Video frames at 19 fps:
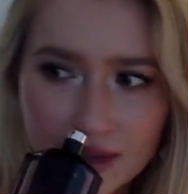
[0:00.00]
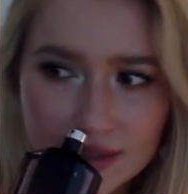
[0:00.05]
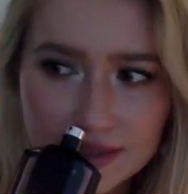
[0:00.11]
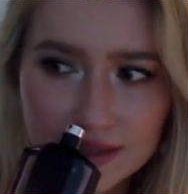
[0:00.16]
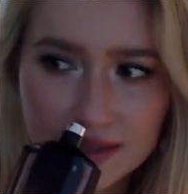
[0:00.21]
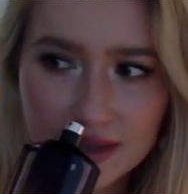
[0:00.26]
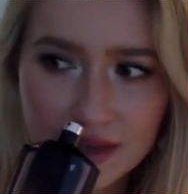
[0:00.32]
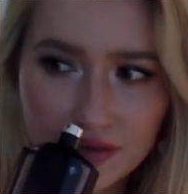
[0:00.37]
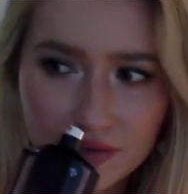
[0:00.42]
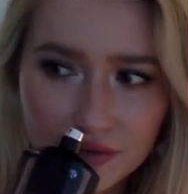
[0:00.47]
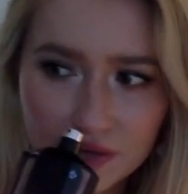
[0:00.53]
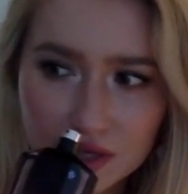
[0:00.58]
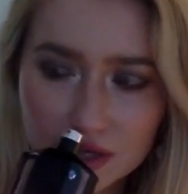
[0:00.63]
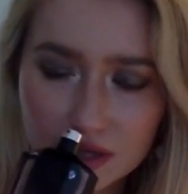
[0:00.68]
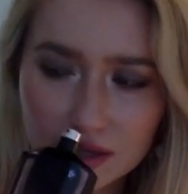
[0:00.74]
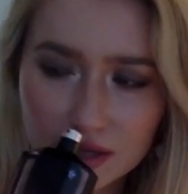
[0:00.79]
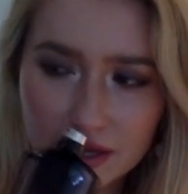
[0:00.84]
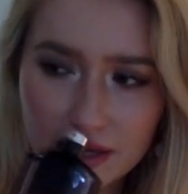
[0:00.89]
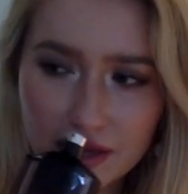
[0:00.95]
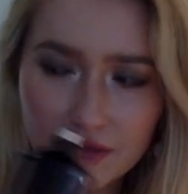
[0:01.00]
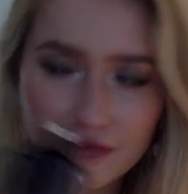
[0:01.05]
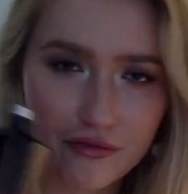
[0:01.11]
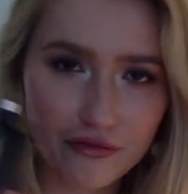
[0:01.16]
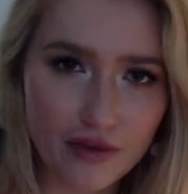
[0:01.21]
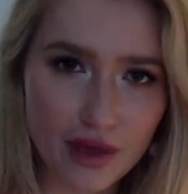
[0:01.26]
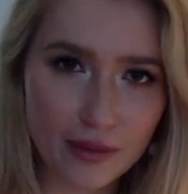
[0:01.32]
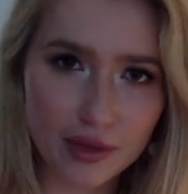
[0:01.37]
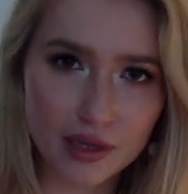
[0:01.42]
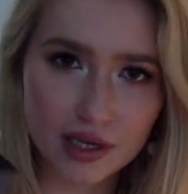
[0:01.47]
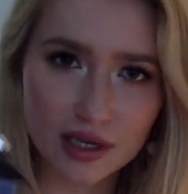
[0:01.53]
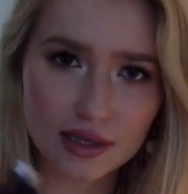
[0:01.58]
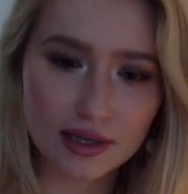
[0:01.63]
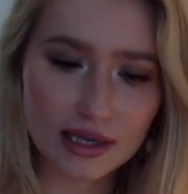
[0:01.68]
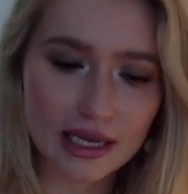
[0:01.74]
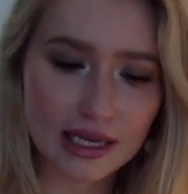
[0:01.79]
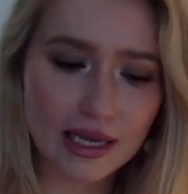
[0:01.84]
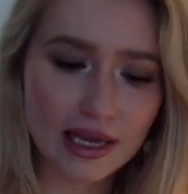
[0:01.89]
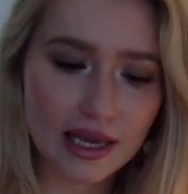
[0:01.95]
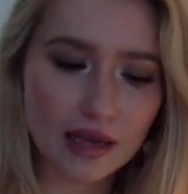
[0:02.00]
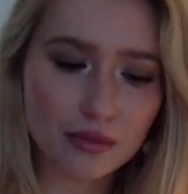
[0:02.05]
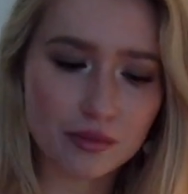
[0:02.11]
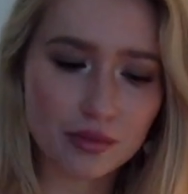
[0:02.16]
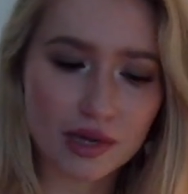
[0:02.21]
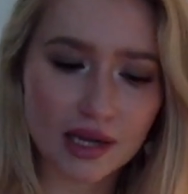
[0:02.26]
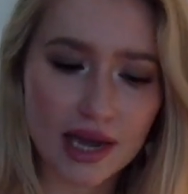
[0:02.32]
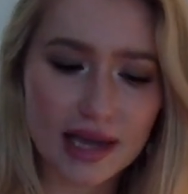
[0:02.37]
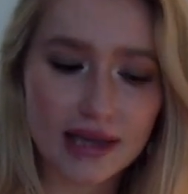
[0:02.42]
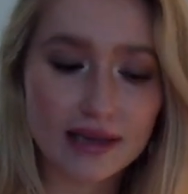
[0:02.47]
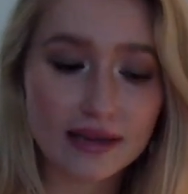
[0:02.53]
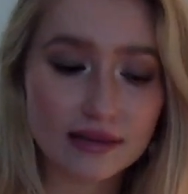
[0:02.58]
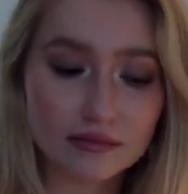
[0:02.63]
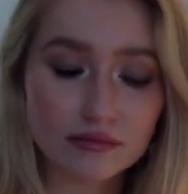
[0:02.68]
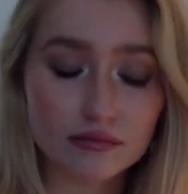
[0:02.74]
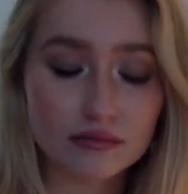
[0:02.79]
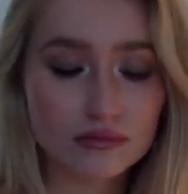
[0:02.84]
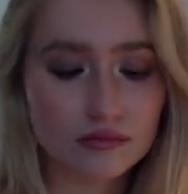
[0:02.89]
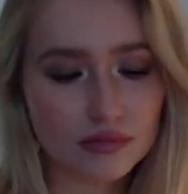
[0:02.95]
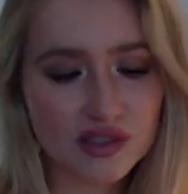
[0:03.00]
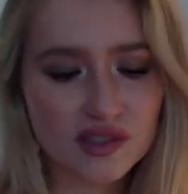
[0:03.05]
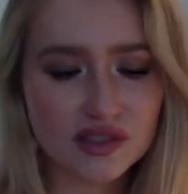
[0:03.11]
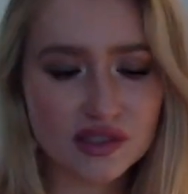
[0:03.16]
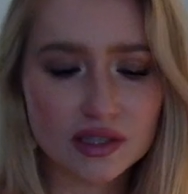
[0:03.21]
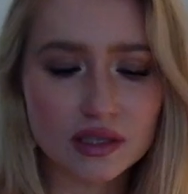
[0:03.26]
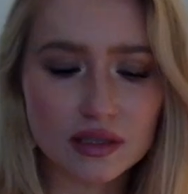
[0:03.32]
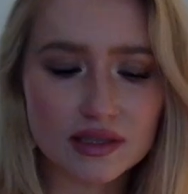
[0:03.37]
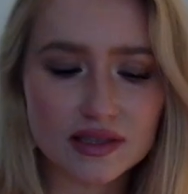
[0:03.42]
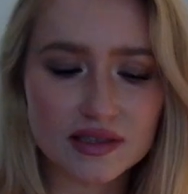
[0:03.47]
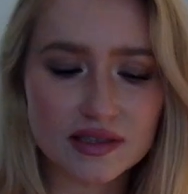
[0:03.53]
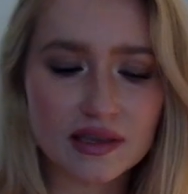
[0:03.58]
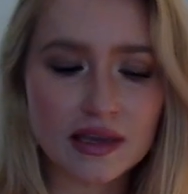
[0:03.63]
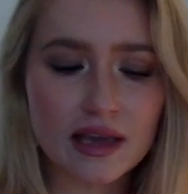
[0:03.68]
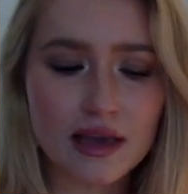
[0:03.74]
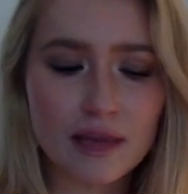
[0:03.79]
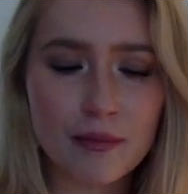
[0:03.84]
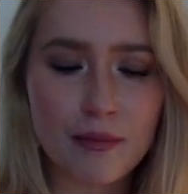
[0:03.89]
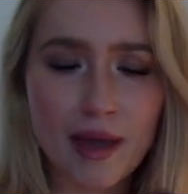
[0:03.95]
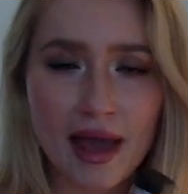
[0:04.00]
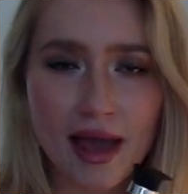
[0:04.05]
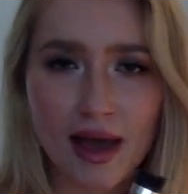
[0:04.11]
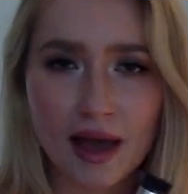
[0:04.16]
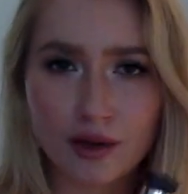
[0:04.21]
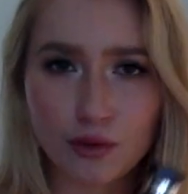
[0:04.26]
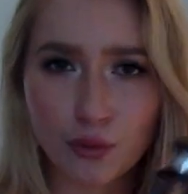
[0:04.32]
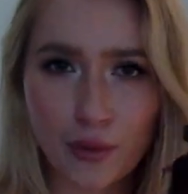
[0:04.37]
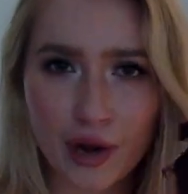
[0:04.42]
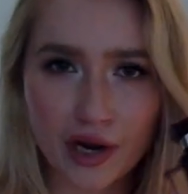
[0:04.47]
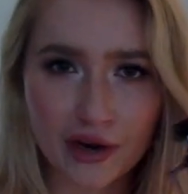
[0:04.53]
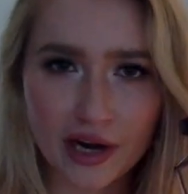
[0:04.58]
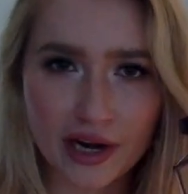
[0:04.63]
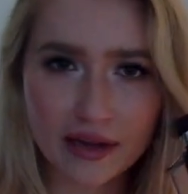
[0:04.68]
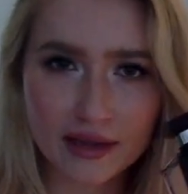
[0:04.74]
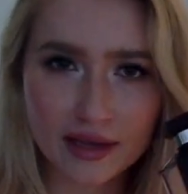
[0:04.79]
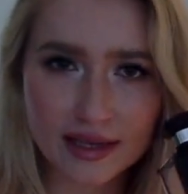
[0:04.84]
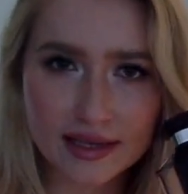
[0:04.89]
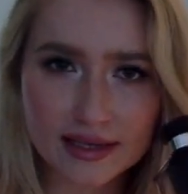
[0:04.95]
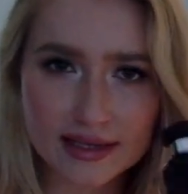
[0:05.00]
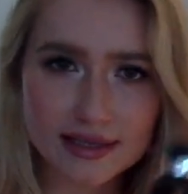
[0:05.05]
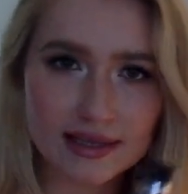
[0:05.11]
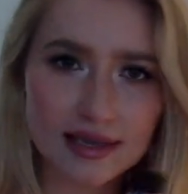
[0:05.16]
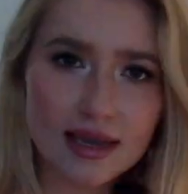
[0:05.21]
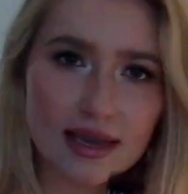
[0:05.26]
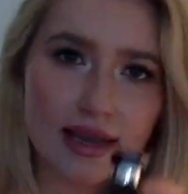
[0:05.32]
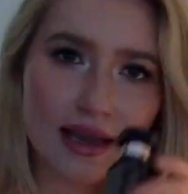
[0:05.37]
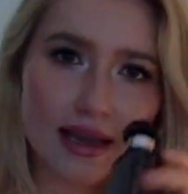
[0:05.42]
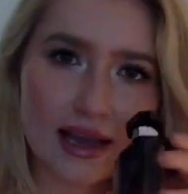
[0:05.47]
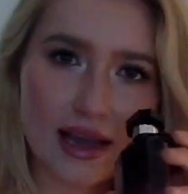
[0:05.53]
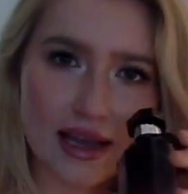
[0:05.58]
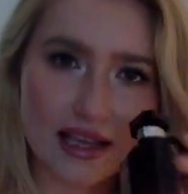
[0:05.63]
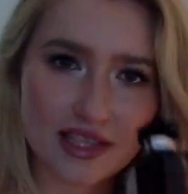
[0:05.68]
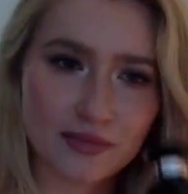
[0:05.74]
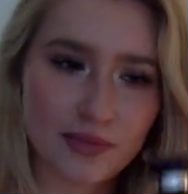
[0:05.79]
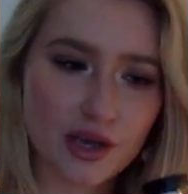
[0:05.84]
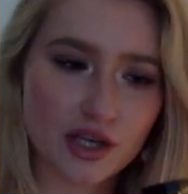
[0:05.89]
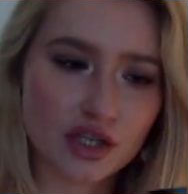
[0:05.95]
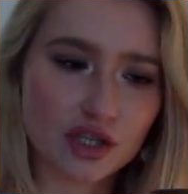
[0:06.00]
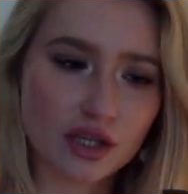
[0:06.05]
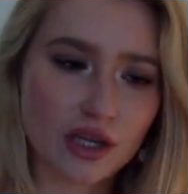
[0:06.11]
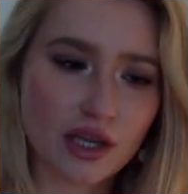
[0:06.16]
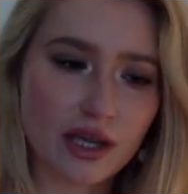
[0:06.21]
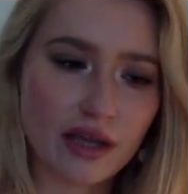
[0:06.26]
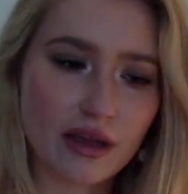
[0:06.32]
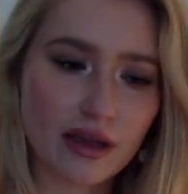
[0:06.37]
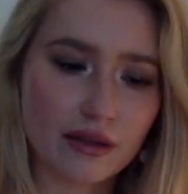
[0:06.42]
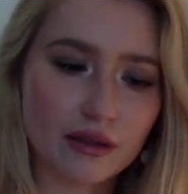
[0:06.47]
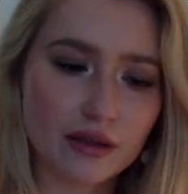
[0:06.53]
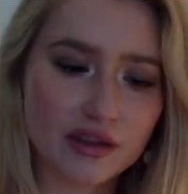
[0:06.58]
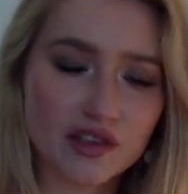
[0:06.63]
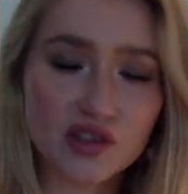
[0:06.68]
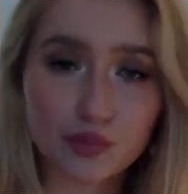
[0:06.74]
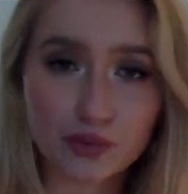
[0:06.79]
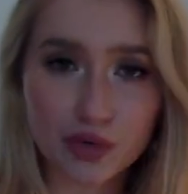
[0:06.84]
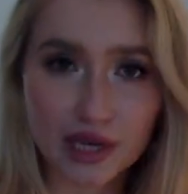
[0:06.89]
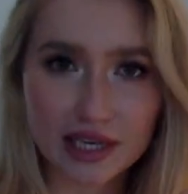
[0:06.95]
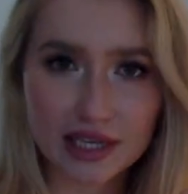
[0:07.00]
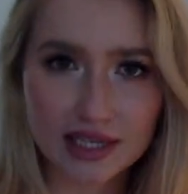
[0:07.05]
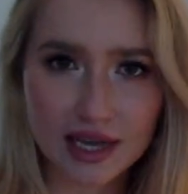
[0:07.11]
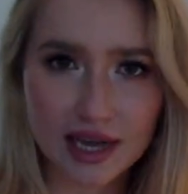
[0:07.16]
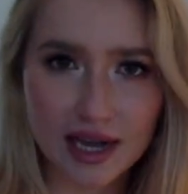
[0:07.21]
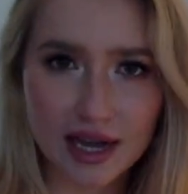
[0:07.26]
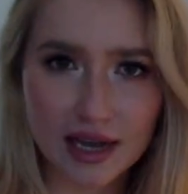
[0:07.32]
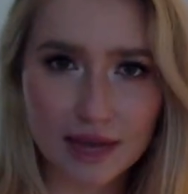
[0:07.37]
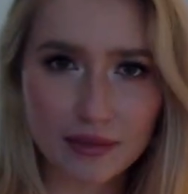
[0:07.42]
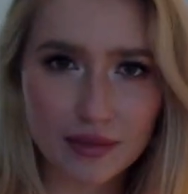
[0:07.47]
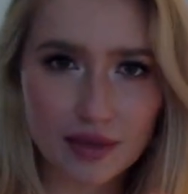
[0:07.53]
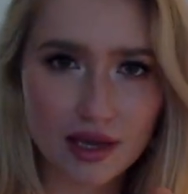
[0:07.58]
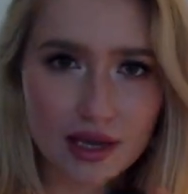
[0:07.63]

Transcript: definitely feminine leaning, but I can still see a man wearing this, especially in the springtime.